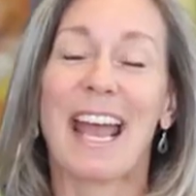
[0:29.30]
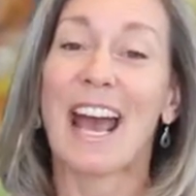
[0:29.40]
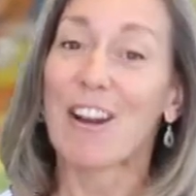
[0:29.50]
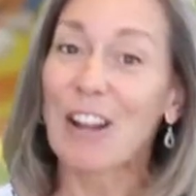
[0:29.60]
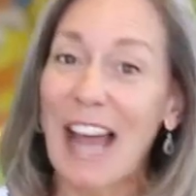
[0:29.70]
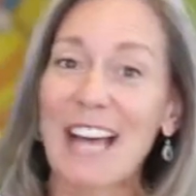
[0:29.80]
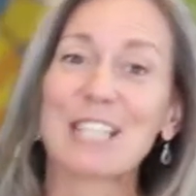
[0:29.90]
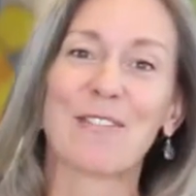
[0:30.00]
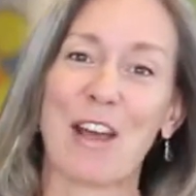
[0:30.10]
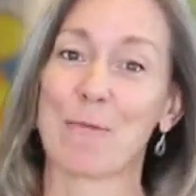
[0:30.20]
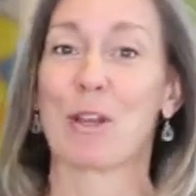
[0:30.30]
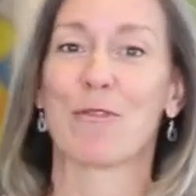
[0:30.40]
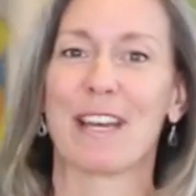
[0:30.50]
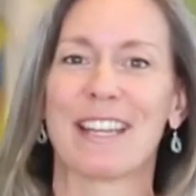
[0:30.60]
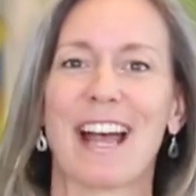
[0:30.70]
At our last Family
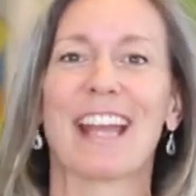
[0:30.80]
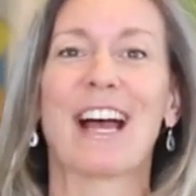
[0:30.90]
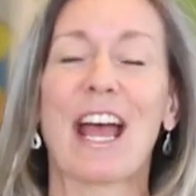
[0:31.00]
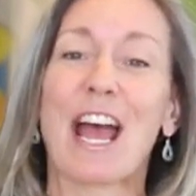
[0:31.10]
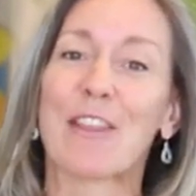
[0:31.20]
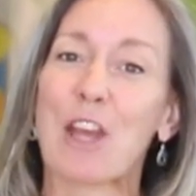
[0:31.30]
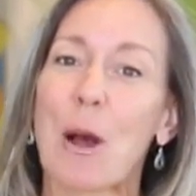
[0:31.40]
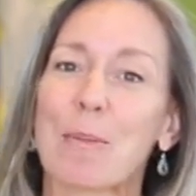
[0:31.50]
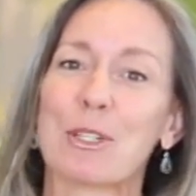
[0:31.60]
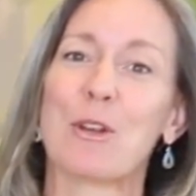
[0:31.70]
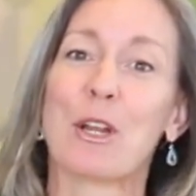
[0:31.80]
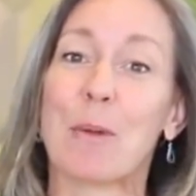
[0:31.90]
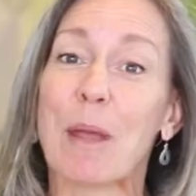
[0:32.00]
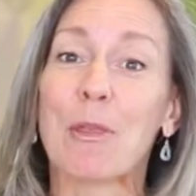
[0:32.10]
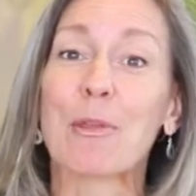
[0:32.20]
Fun night, I had the opportunity
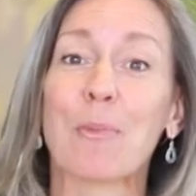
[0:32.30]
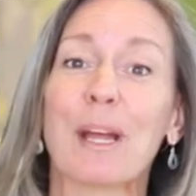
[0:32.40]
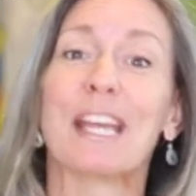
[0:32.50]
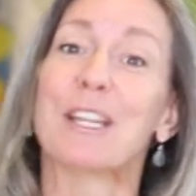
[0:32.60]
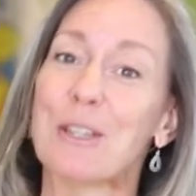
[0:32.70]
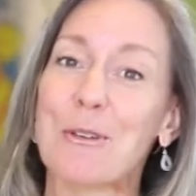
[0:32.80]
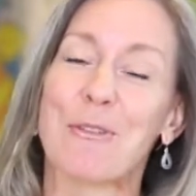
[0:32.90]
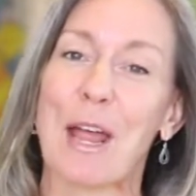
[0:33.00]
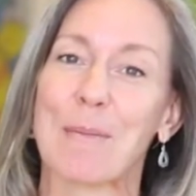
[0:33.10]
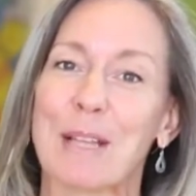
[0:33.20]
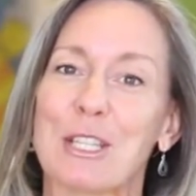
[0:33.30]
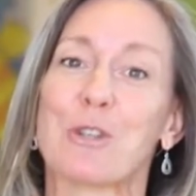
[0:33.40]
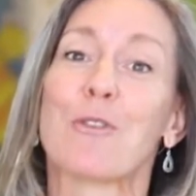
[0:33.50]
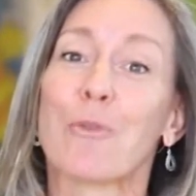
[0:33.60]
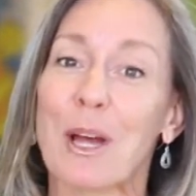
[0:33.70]
to meet three new families
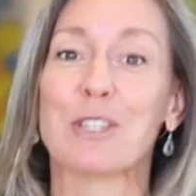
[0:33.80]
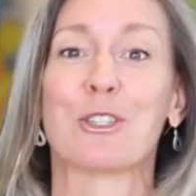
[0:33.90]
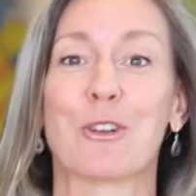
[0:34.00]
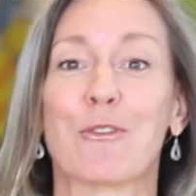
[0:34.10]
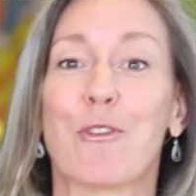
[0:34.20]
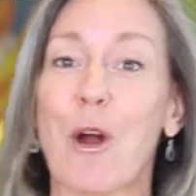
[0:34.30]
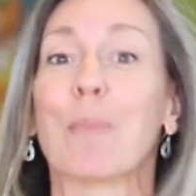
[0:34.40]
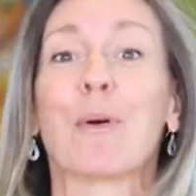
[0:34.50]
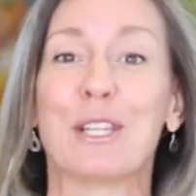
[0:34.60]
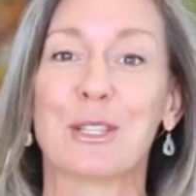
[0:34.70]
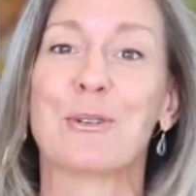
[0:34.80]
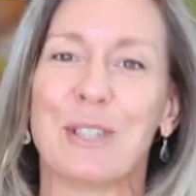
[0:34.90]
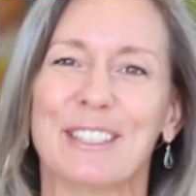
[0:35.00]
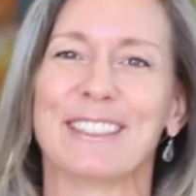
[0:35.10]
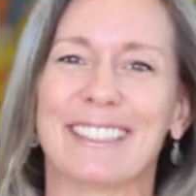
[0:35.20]
who have registered for our preschool.